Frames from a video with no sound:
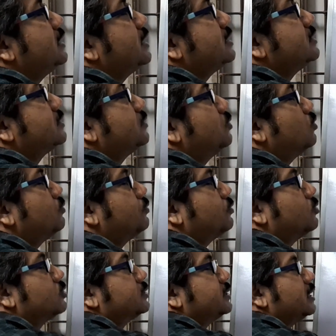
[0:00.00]
there is no
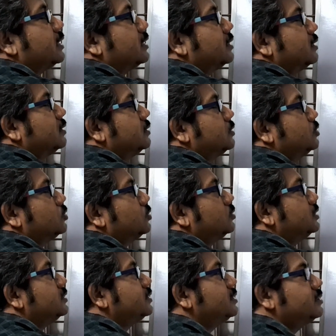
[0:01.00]
force here,
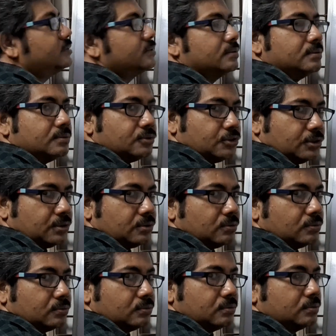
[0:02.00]
so this is
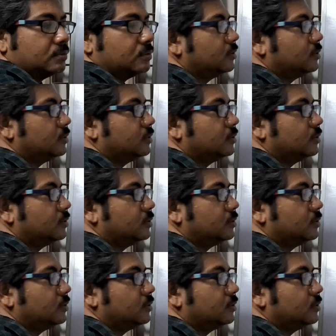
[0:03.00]
0.